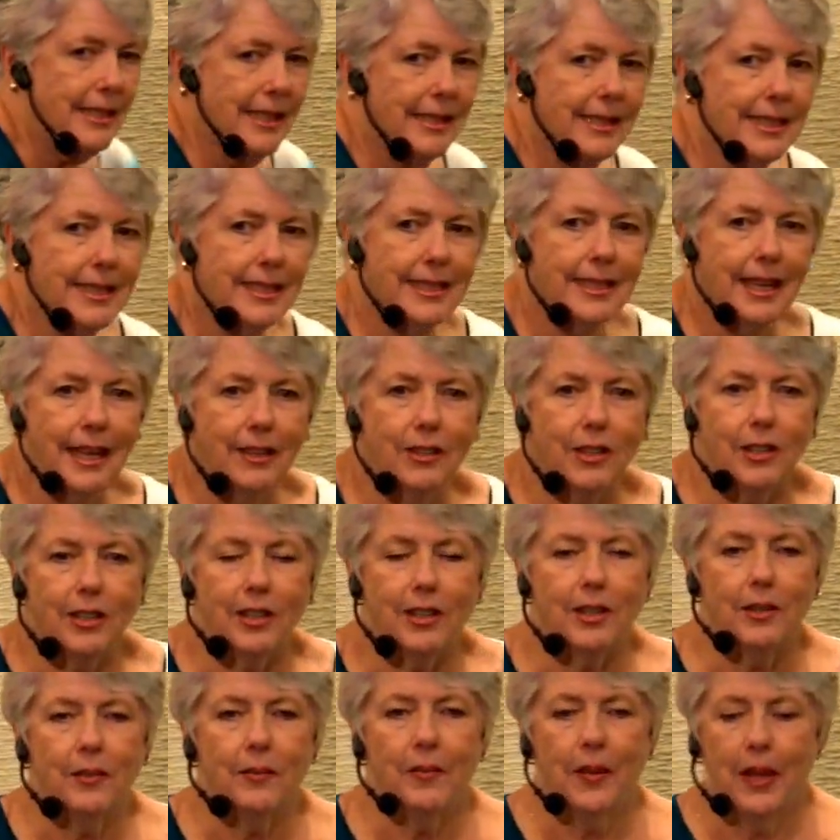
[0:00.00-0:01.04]
to the
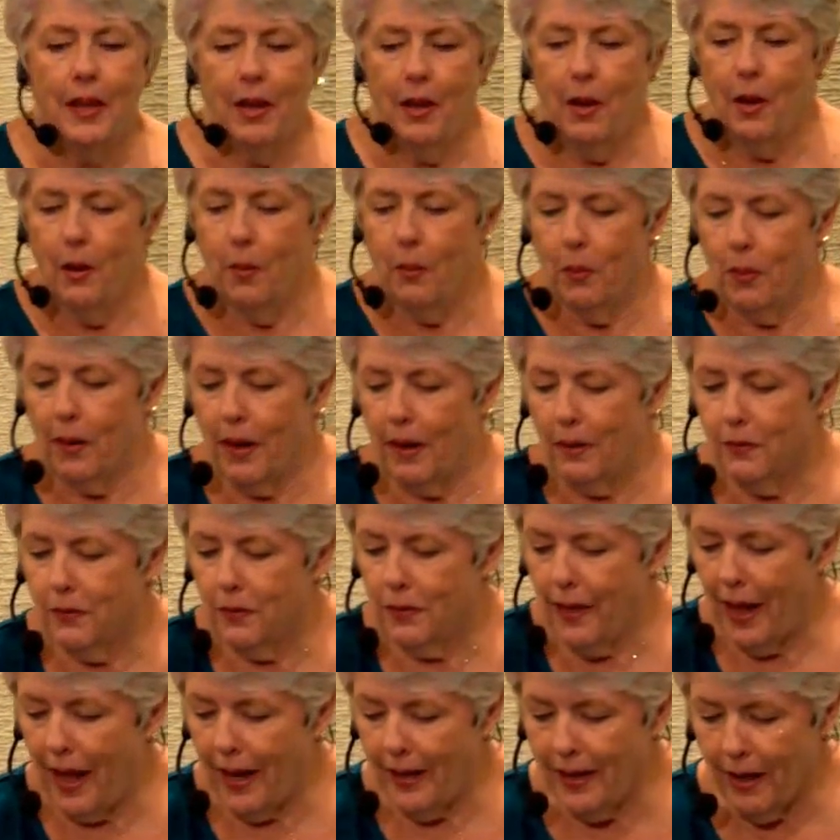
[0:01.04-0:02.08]
center, where I
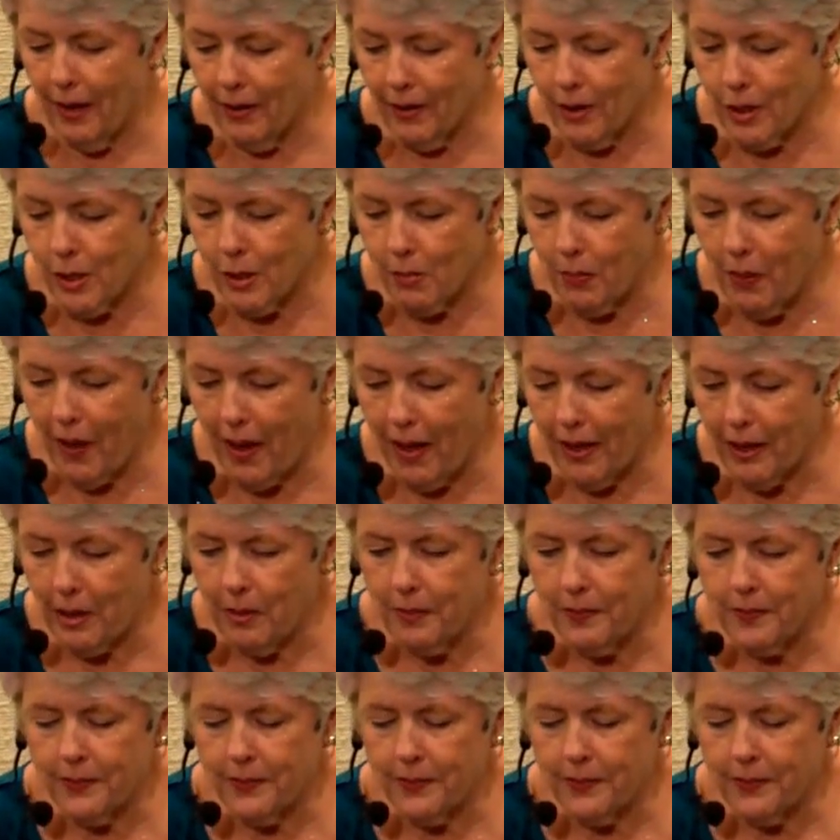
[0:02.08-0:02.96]
flatten out a spot.